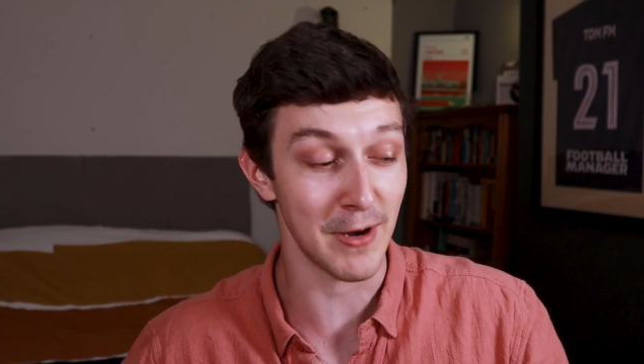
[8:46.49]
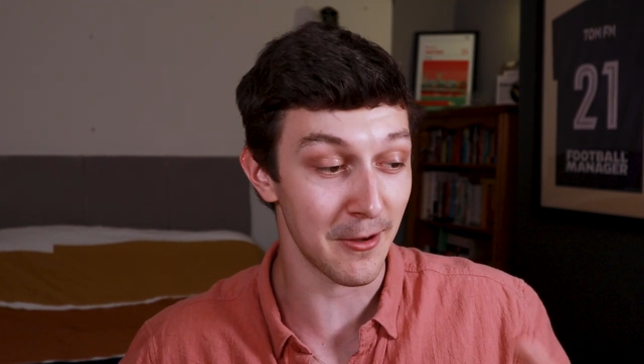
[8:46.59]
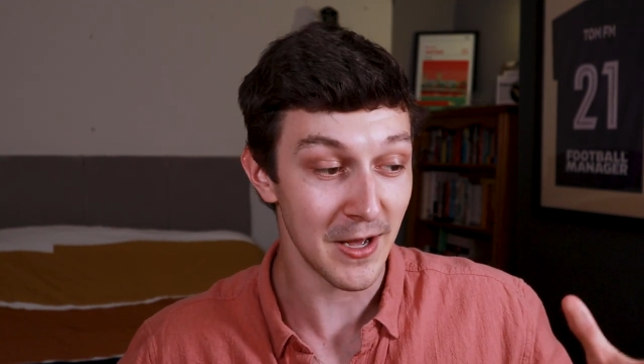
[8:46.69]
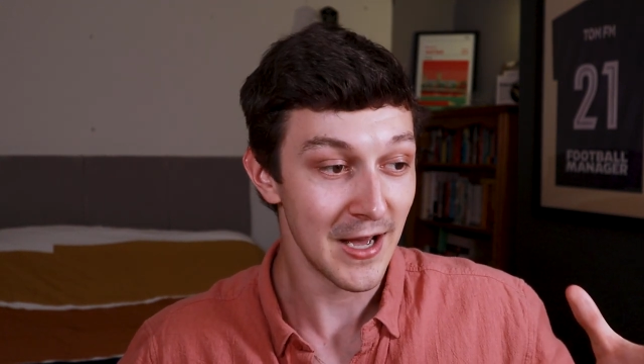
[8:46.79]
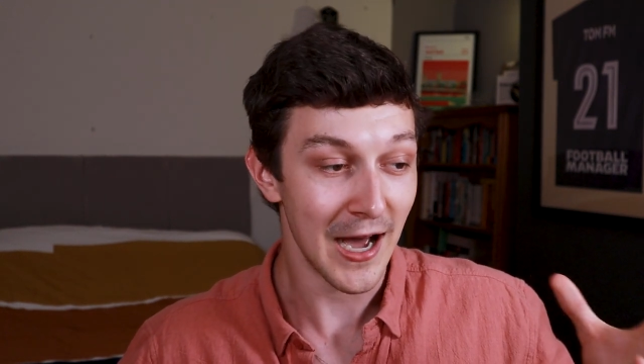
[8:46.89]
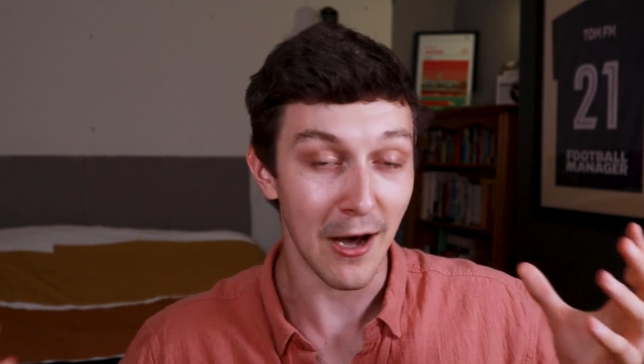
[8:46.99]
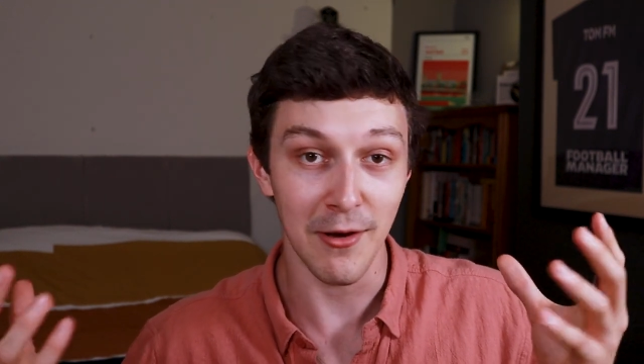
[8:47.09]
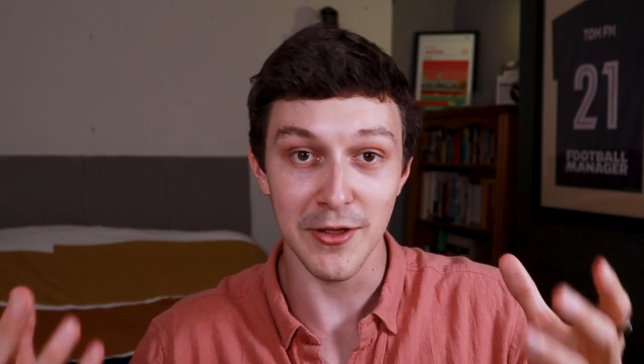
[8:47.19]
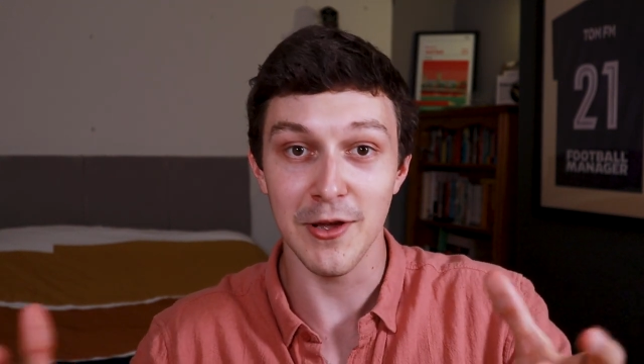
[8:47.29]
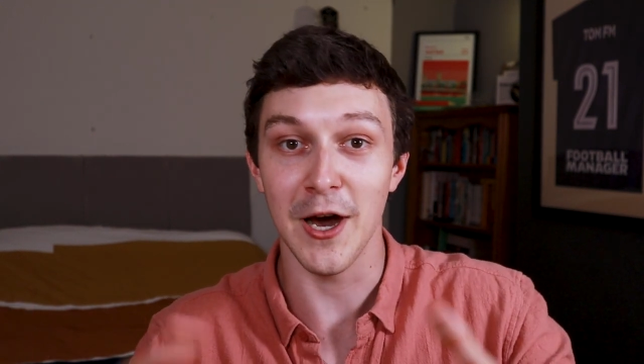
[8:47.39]
Well, I'll
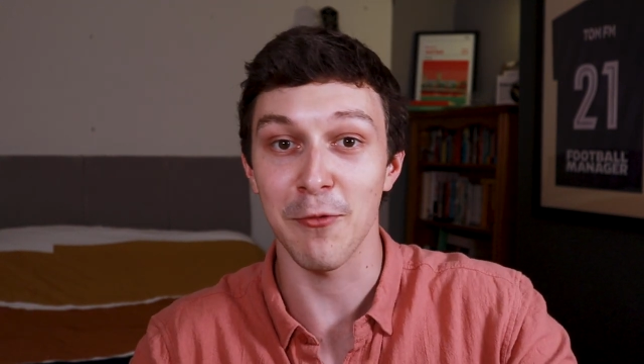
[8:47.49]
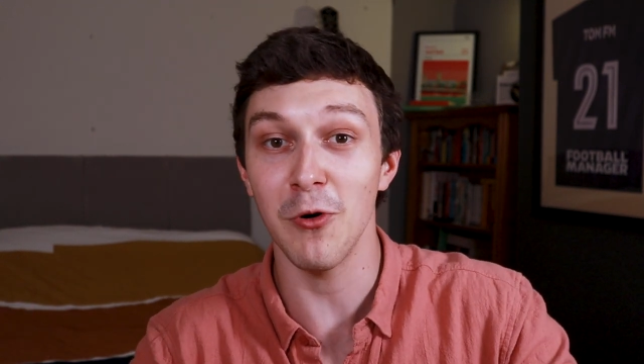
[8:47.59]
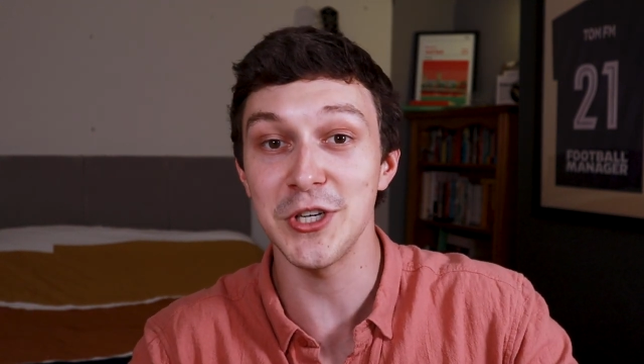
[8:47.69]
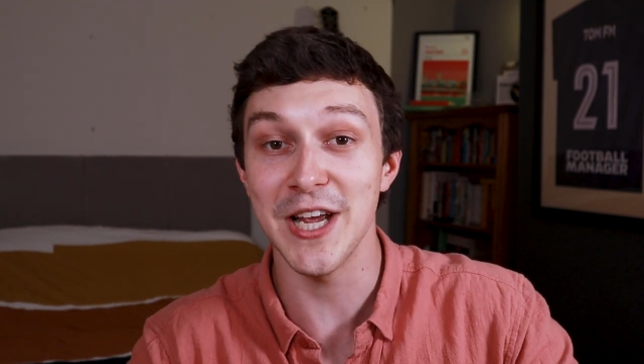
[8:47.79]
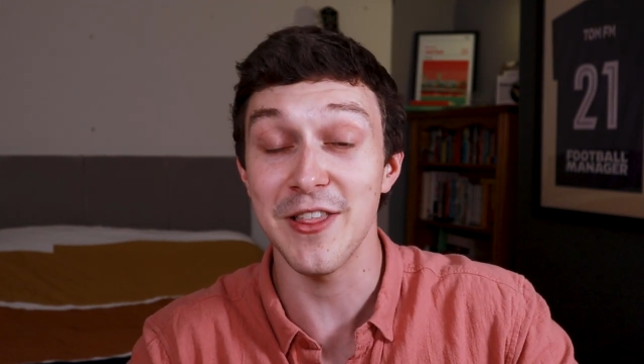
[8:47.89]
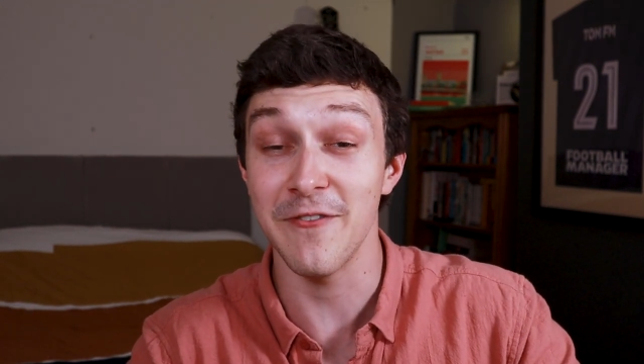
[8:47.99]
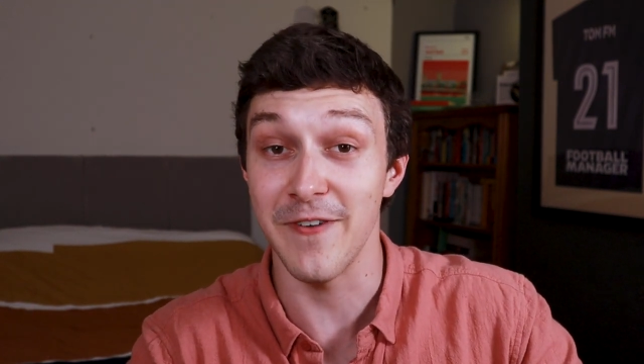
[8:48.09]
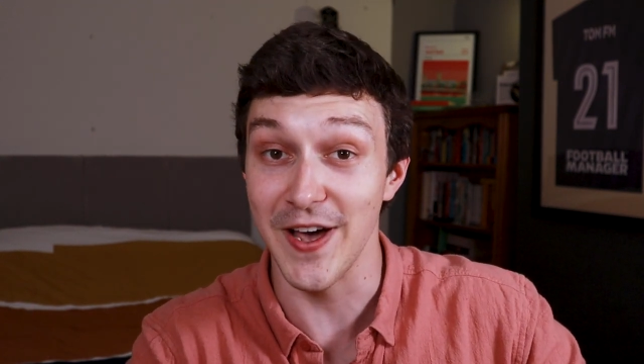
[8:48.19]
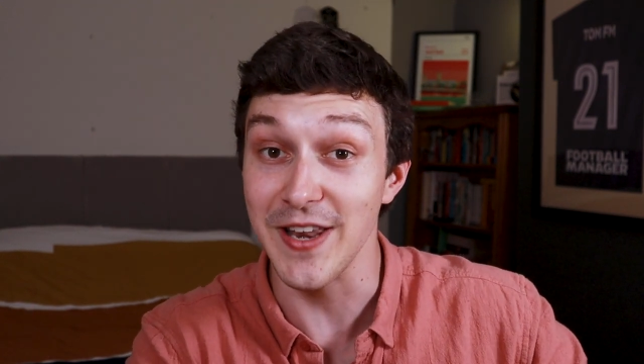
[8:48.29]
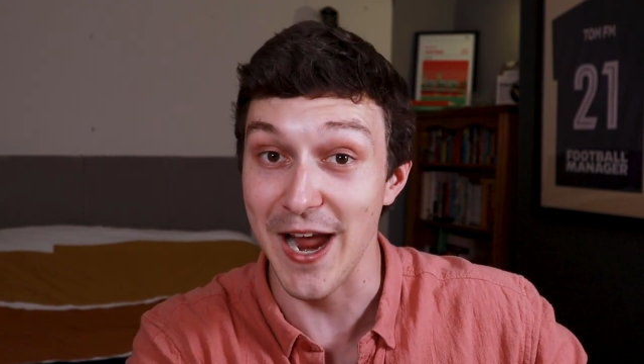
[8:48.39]
let you guys watch it to
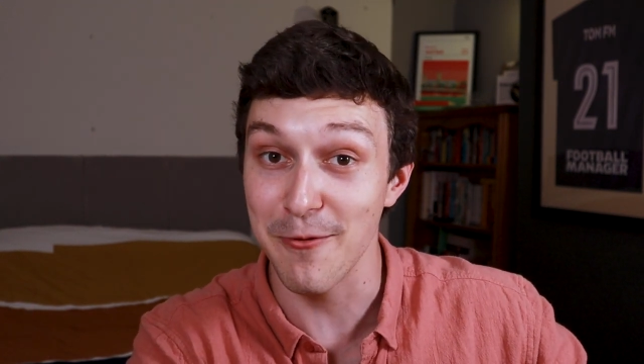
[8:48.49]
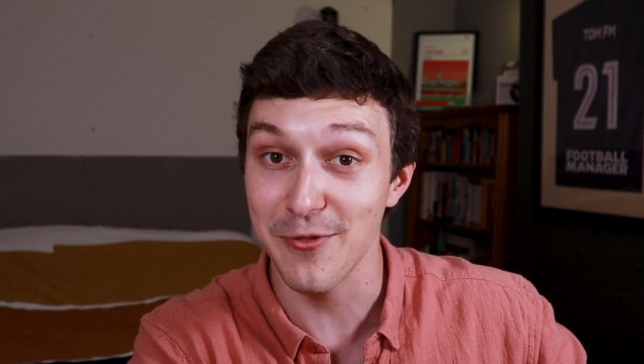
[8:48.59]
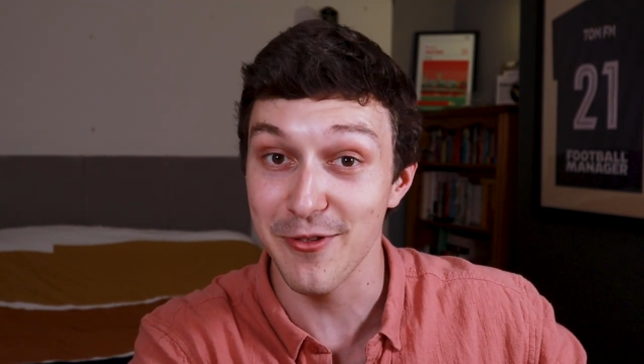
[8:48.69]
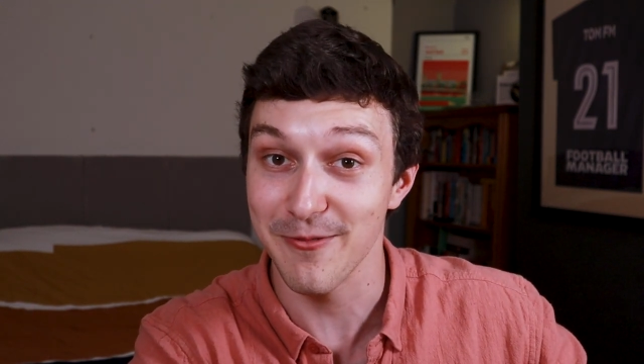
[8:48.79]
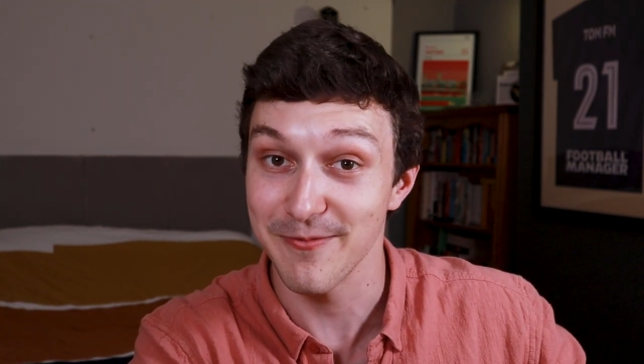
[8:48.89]
find out.